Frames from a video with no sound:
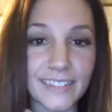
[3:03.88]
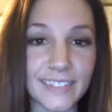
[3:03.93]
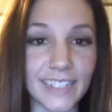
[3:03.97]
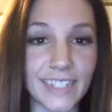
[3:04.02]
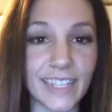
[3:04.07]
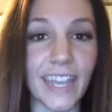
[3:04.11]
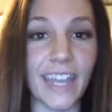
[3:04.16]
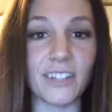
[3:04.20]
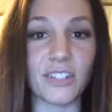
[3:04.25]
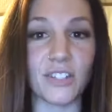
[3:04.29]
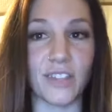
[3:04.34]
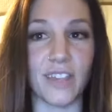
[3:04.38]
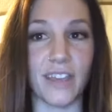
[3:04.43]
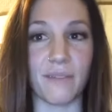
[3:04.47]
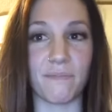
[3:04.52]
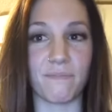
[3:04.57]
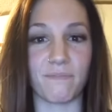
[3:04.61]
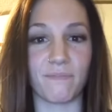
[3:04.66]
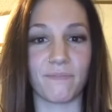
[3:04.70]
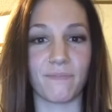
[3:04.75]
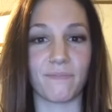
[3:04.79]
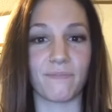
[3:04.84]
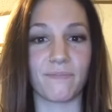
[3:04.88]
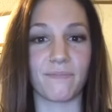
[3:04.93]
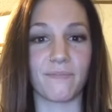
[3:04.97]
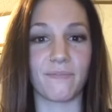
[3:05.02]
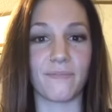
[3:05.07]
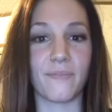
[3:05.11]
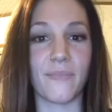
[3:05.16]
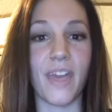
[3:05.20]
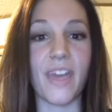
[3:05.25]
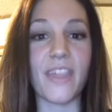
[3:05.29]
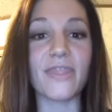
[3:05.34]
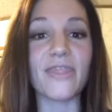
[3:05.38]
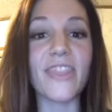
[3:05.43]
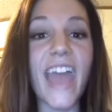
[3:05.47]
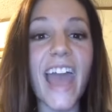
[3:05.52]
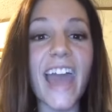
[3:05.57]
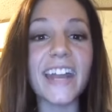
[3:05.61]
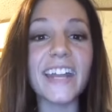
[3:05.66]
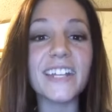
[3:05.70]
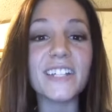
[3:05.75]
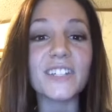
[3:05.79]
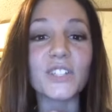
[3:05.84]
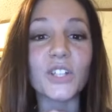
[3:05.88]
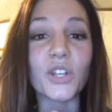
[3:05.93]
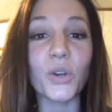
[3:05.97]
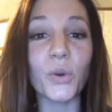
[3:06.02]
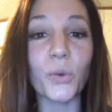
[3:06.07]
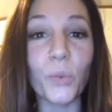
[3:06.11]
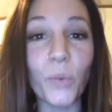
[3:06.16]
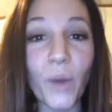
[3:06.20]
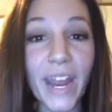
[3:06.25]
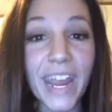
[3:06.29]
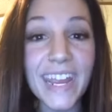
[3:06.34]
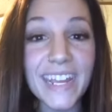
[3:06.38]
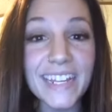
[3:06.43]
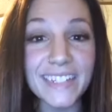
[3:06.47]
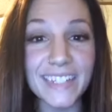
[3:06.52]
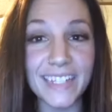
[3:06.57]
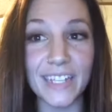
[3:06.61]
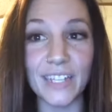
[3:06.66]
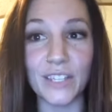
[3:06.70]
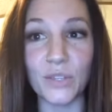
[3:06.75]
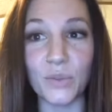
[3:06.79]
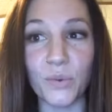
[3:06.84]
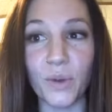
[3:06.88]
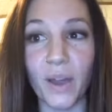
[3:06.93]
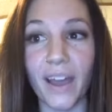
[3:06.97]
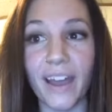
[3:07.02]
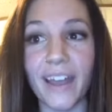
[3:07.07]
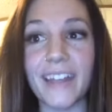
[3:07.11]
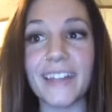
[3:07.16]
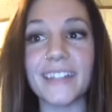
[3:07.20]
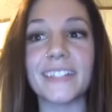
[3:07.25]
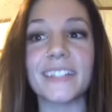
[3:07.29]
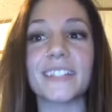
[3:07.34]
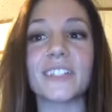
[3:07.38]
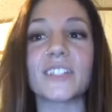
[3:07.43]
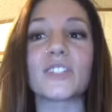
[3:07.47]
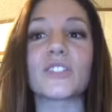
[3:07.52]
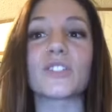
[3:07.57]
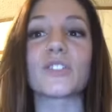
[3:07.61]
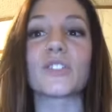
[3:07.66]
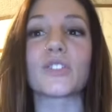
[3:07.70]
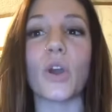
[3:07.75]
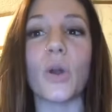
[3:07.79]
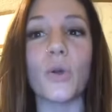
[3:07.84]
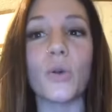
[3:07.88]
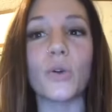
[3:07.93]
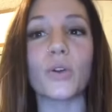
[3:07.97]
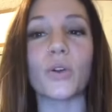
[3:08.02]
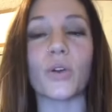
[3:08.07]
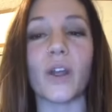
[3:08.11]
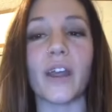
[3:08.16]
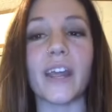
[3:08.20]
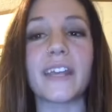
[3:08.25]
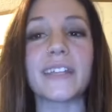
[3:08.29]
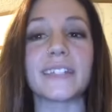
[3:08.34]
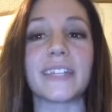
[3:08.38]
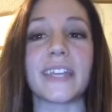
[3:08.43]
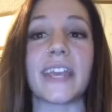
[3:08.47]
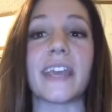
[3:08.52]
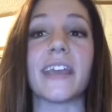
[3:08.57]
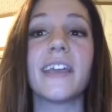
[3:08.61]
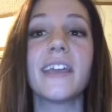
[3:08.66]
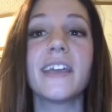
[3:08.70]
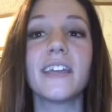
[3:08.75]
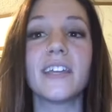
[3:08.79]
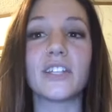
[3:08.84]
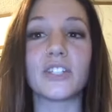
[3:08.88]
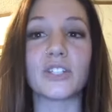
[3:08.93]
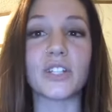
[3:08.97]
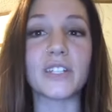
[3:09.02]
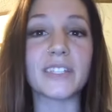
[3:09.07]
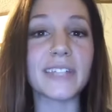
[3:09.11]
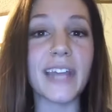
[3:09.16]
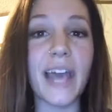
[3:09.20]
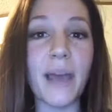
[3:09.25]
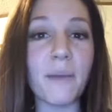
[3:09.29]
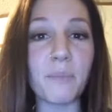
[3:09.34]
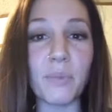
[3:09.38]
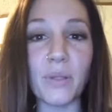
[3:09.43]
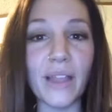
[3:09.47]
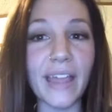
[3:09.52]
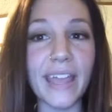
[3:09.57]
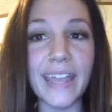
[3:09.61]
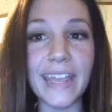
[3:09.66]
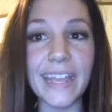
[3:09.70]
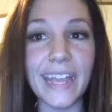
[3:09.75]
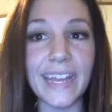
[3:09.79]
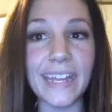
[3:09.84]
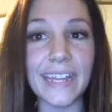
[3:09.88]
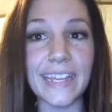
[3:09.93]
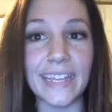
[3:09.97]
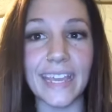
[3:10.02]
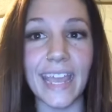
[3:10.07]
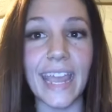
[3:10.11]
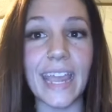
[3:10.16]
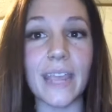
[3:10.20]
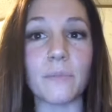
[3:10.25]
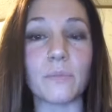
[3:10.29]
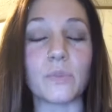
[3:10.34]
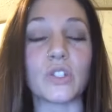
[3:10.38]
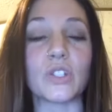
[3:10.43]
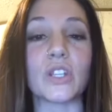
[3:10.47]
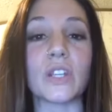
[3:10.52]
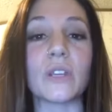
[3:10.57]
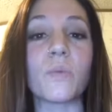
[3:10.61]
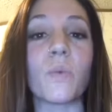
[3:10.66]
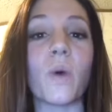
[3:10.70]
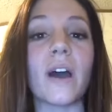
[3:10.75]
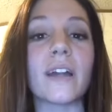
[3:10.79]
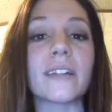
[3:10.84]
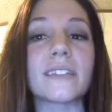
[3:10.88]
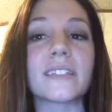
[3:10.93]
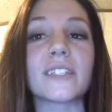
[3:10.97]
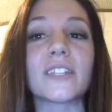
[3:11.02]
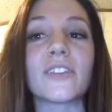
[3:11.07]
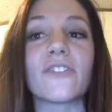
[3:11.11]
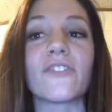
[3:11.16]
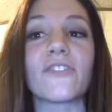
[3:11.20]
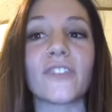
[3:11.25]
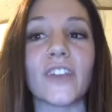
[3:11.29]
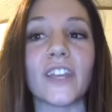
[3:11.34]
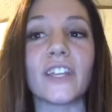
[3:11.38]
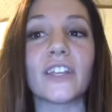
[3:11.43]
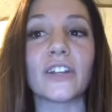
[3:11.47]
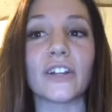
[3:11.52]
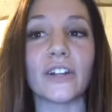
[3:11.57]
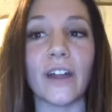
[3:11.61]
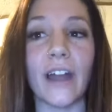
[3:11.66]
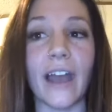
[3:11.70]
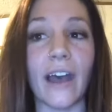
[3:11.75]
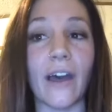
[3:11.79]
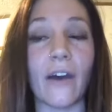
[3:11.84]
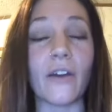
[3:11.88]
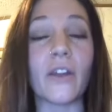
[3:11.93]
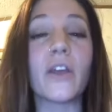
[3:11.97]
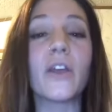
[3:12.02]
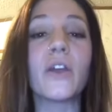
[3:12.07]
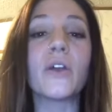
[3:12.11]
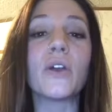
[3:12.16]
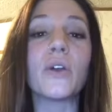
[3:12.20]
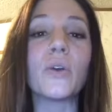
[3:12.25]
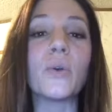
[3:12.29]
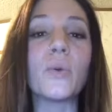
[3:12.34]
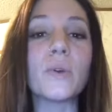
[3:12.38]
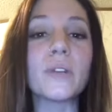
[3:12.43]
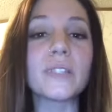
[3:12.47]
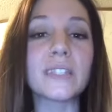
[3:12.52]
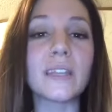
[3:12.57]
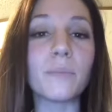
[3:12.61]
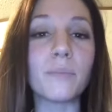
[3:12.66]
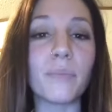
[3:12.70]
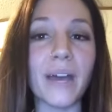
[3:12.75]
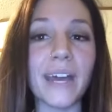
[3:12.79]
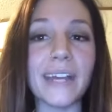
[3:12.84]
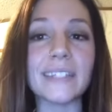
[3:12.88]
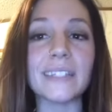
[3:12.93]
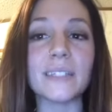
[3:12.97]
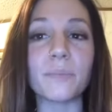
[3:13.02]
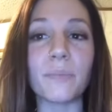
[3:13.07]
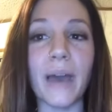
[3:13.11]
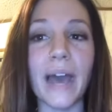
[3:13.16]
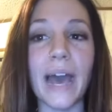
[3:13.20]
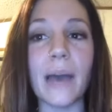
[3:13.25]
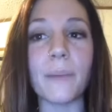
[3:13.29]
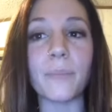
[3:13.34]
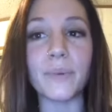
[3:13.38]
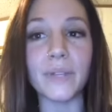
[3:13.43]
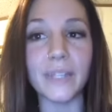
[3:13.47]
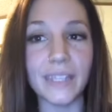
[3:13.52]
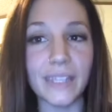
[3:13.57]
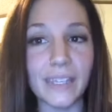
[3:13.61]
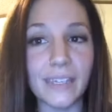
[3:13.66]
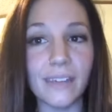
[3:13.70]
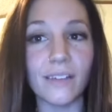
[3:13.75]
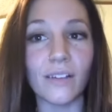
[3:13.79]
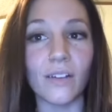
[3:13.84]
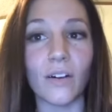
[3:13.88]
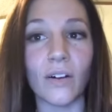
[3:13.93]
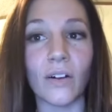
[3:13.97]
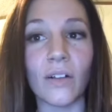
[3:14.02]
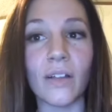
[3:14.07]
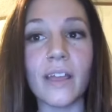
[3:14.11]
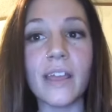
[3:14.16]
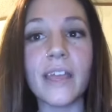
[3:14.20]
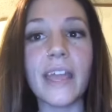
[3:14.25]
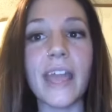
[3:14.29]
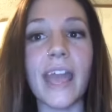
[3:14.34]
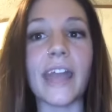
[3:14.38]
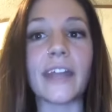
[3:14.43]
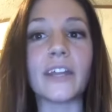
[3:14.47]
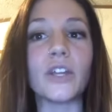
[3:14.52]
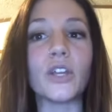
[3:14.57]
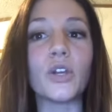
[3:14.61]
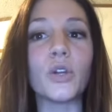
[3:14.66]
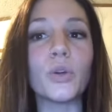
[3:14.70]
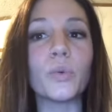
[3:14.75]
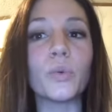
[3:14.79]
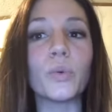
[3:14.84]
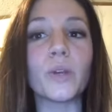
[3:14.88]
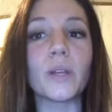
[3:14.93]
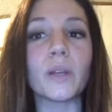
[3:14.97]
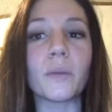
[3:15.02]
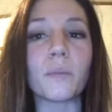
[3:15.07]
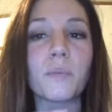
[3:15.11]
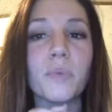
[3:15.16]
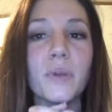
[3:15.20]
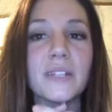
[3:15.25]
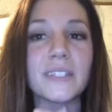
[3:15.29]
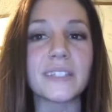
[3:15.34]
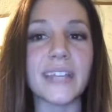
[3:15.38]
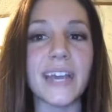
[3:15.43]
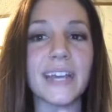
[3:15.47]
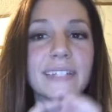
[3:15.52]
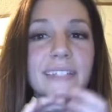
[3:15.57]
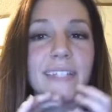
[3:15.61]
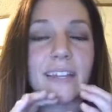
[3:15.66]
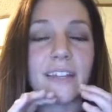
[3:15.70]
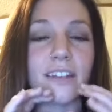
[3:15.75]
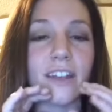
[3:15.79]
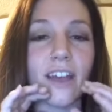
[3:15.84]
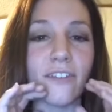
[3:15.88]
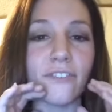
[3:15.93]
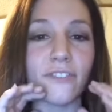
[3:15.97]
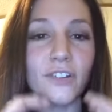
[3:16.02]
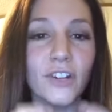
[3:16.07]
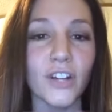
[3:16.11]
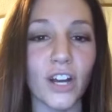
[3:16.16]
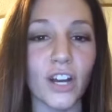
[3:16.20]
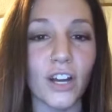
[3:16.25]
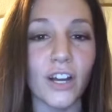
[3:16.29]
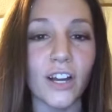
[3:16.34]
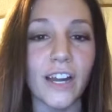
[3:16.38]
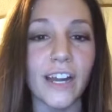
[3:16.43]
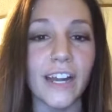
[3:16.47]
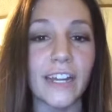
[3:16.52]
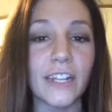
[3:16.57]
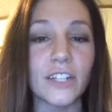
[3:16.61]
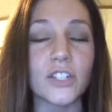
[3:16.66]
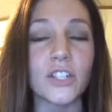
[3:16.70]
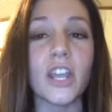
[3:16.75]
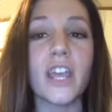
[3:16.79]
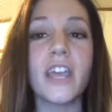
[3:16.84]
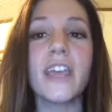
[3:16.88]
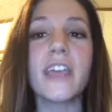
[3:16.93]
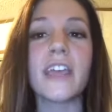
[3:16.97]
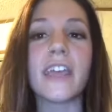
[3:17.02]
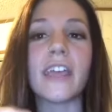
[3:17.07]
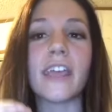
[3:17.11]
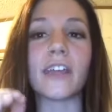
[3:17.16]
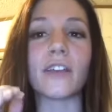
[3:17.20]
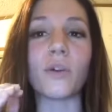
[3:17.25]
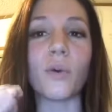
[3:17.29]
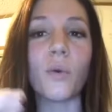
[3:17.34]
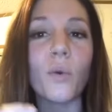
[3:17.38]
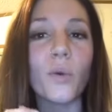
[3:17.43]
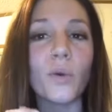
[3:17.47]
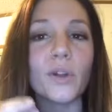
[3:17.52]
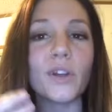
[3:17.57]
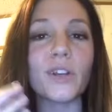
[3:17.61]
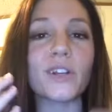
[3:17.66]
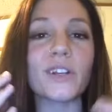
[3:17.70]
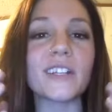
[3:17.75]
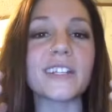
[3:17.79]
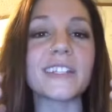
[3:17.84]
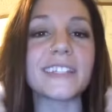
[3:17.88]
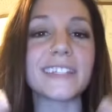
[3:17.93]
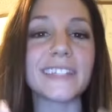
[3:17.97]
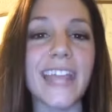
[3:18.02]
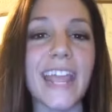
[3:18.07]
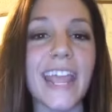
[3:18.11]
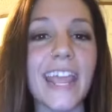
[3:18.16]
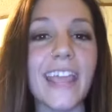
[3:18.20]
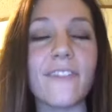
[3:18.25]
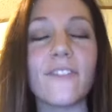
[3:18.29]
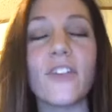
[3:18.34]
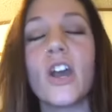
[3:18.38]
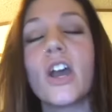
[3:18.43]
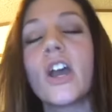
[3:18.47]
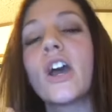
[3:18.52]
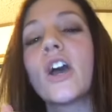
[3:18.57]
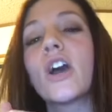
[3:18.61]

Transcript: to catch them. That is crazy, you guys. This is so crazy. She's not playing any games. She wants to figure out who is the best Papa Eagle and who would possess enough courage in order to save